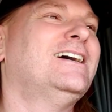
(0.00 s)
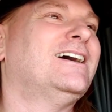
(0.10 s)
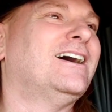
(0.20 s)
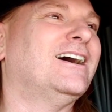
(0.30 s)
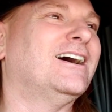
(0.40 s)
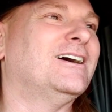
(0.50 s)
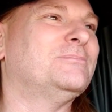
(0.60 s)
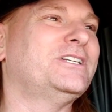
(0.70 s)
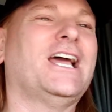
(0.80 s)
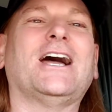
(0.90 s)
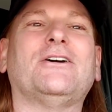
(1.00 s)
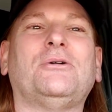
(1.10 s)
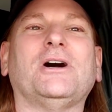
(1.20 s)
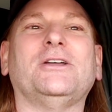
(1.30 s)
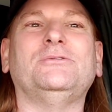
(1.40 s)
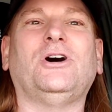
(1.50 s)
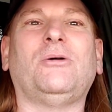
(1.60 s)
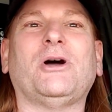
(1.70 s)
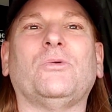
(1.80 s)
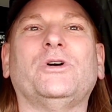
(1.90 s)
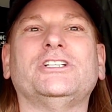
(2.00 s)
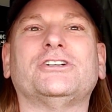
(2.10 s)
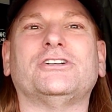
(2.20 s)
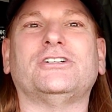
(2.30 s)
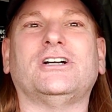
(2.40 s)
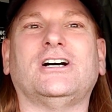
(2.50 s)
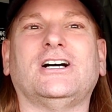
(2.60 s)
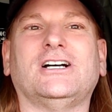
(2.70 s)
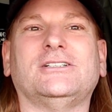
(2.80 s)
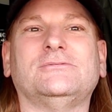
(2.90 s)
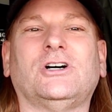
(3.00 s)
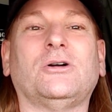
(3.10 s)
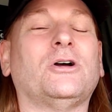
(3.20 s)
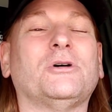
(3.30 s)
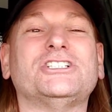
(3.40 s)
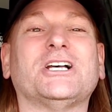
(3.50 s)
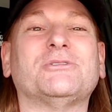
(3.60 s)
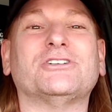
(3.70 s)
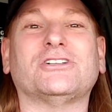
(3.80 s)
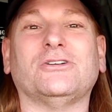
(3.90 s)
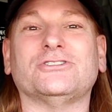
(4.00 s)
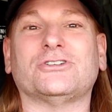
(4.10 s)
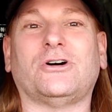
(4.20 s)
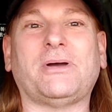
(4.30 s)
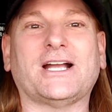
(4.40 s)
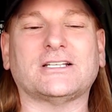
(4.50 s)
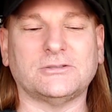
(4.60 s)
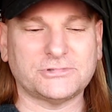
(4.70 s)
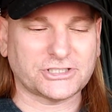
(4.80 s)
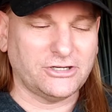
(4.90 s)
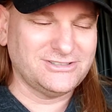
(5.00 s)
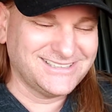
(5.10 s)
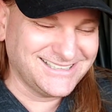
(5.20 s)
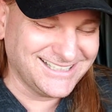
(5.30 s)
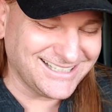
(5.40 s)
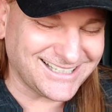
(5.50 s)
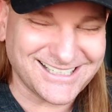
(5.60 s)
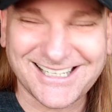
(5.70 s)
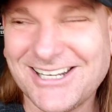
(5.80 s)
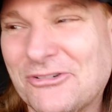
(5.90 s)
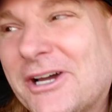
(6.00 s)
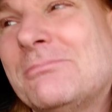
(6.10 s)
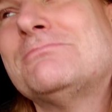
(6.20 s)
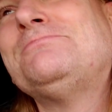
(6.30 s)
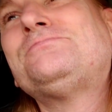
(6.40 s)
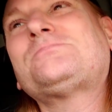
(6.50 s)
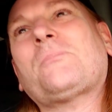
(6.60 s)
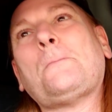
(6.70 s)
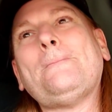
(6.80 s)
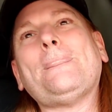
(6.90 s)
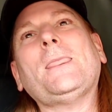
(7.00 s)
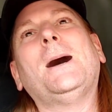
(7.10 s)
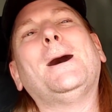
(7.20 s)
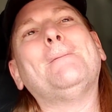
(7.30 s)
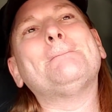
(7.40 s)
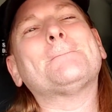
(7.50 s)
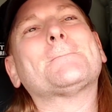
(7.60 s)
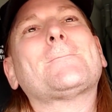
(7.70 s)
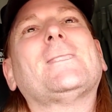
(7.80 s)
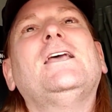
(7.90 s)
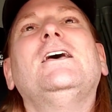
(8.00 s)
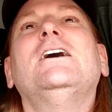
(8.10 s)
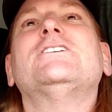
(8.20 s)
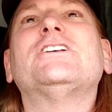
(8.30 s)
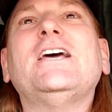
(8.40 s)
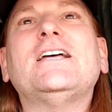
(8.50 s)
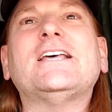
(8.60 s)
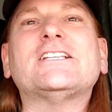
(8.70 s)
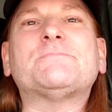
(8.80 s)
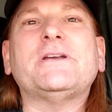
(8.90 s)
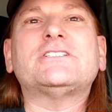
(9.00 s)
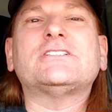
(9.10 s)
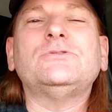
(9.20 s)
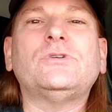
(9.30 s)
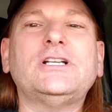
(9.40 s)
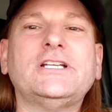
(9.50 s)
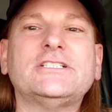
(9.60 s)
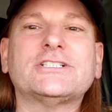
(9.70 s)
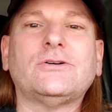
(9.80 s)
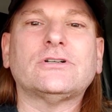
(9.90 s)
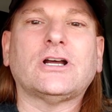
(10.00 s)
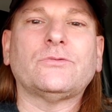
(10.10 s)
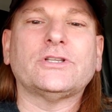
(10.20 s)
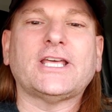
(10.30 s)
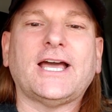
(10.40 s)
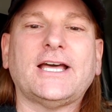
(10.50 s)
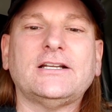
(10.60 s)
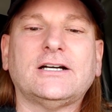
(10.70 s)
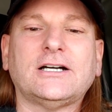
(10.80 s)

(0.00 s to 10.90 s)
But yeah, all my winter, all my summer clothes are all packed up. So anyway, so yeah, that's basically what is going on with that.